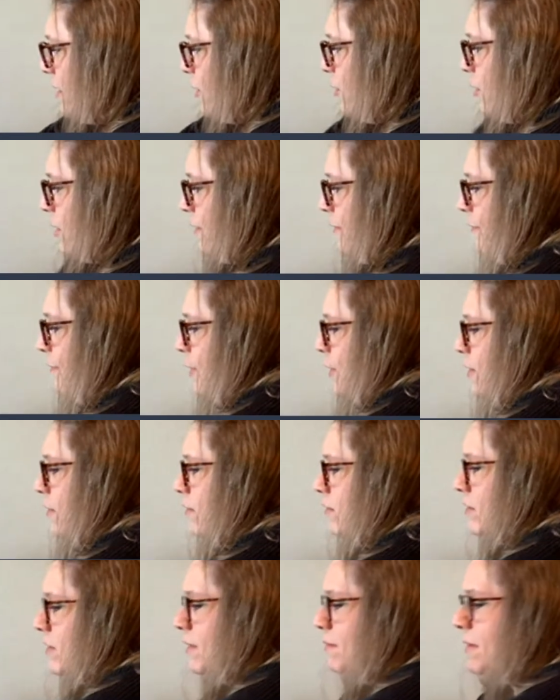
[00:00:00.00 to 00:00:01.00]
little
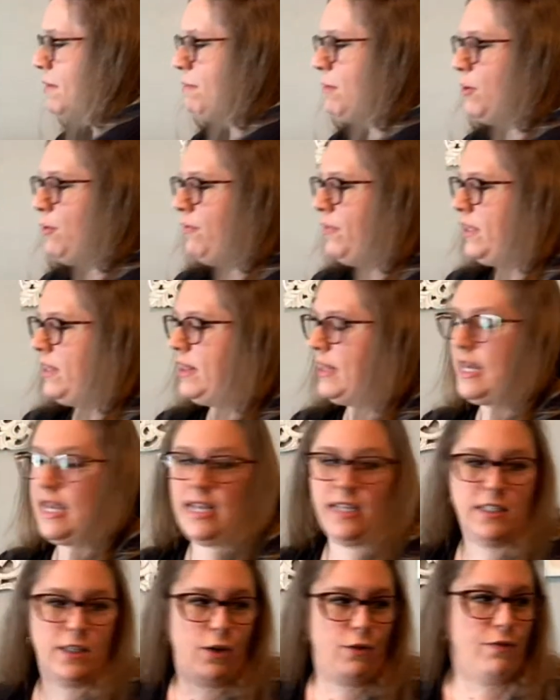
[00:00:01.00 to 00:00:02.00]
confused. Let me move the
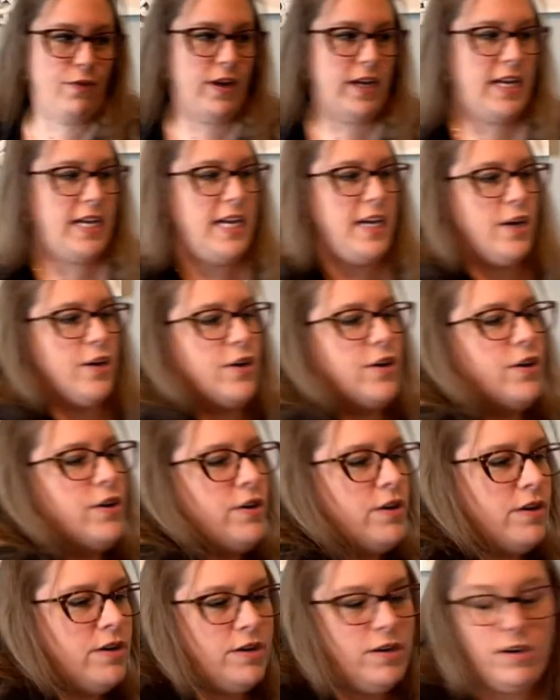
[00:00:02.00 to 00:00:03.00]
things over
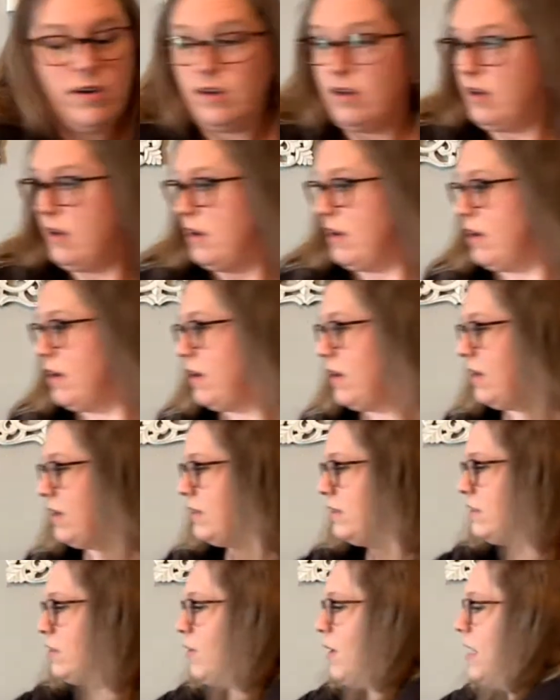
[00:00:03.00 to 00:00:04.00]
here
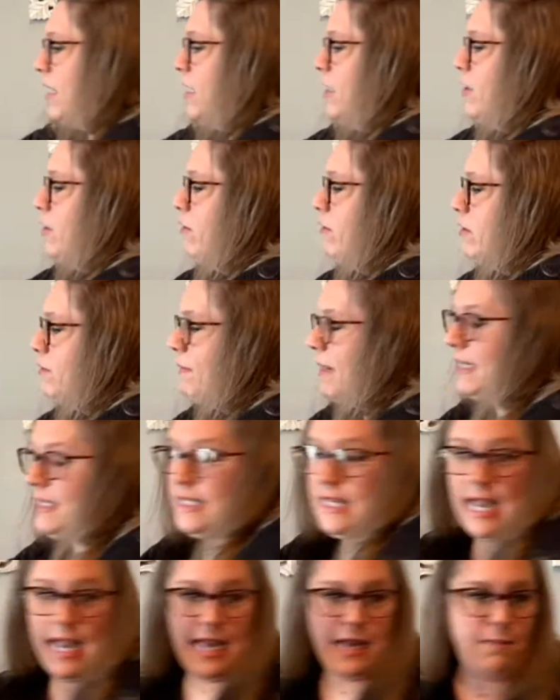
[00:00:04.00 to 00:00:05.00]
so I can use my
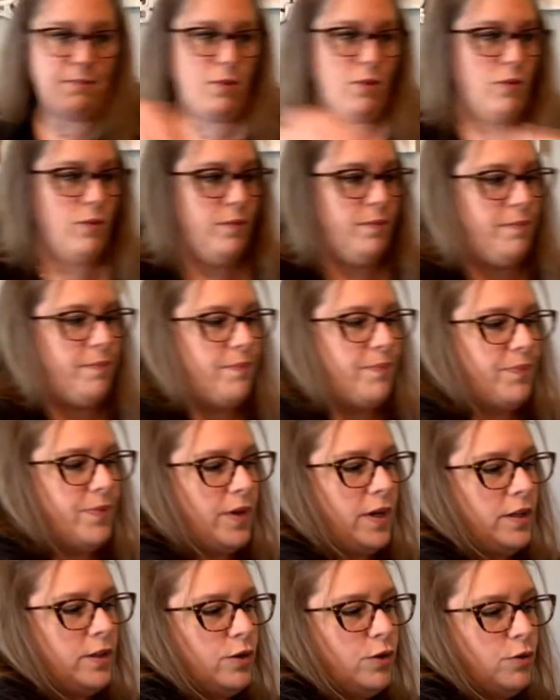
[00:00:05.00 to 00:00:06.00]
table
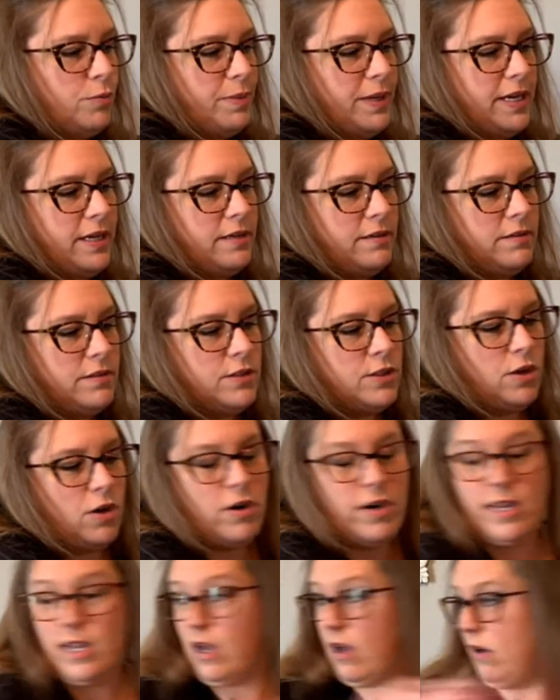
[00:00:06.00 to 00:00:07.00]
a little bit.
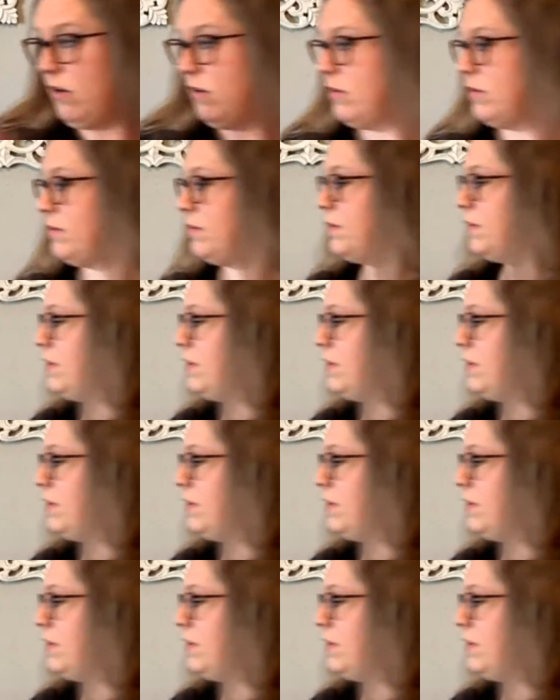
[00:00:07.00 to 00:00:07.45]
Sorry, y'all.